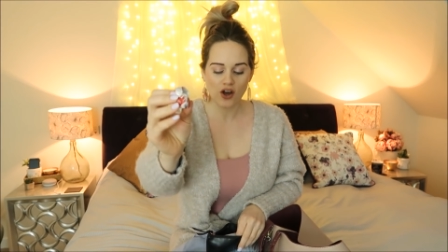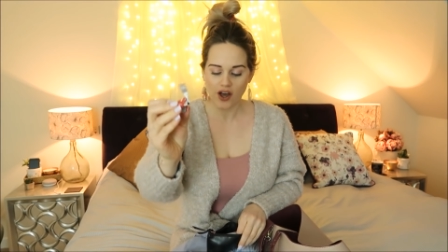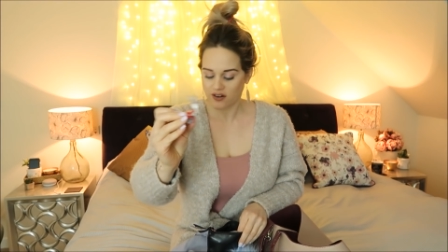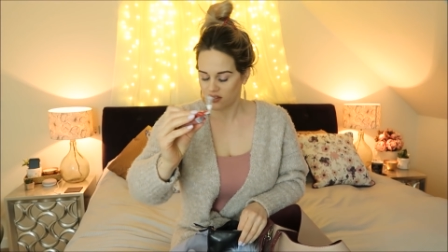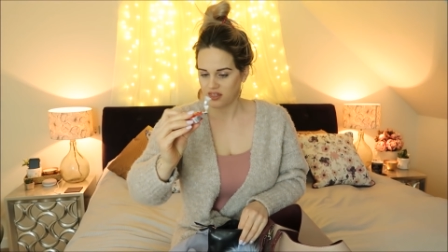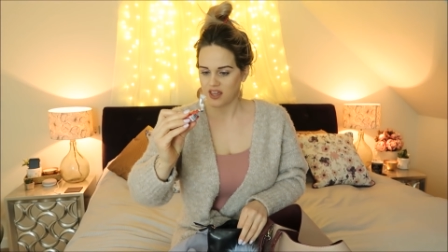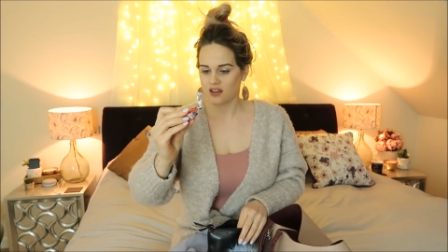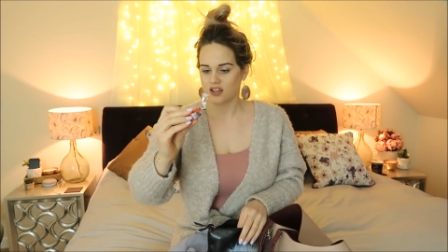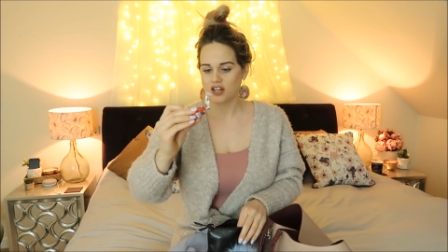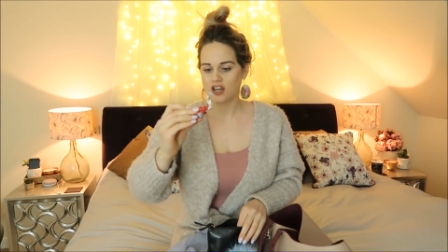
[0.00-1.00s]
kind of
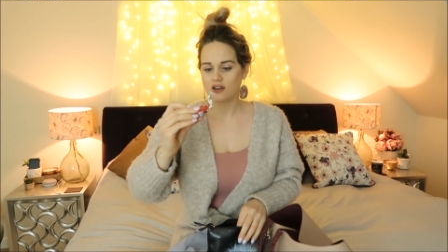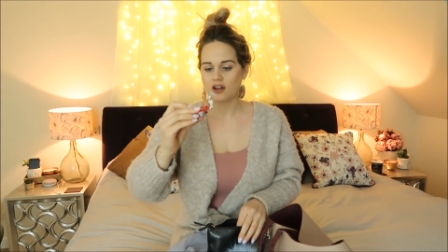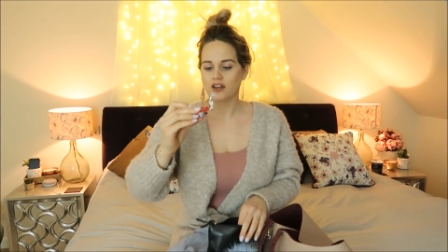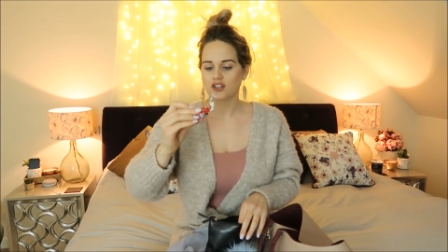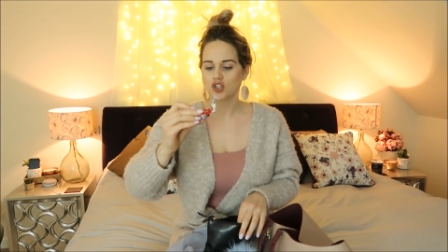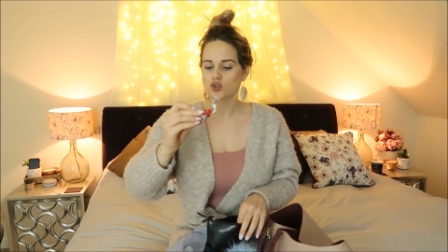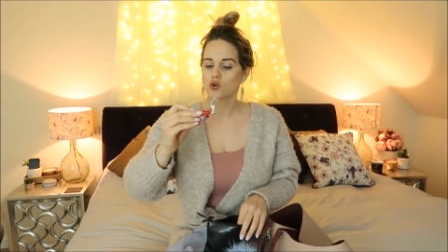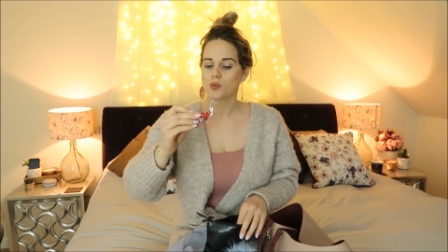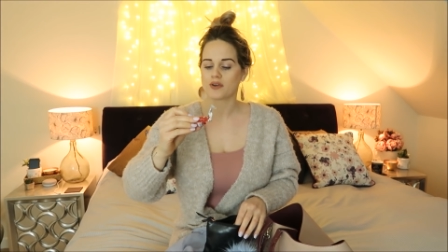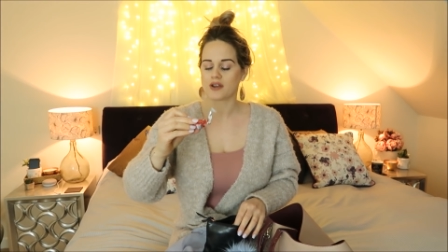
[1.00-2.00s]
thing, you know, like
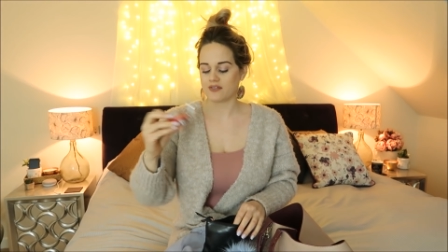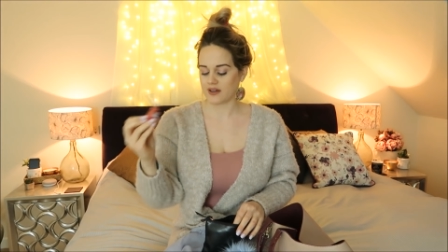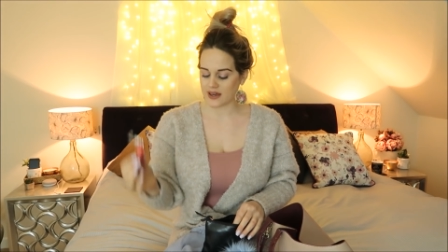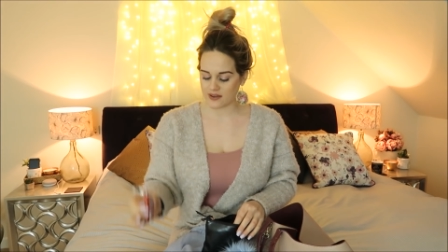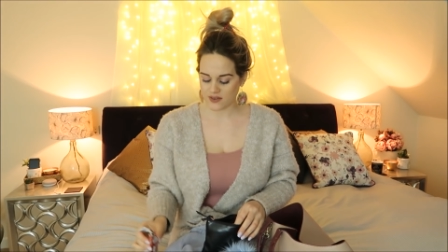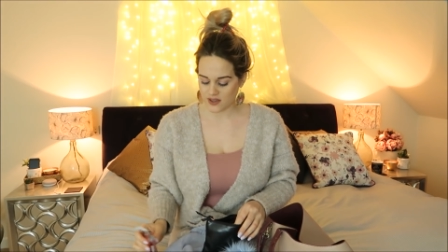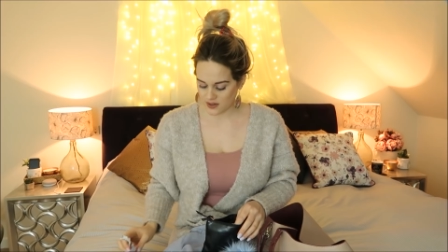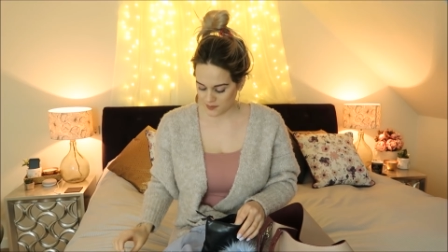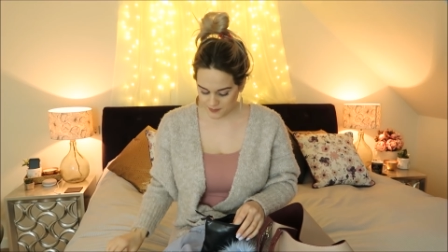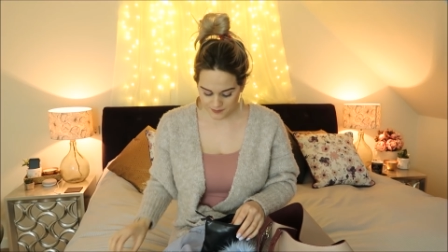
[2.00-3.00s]
strawberry flavour.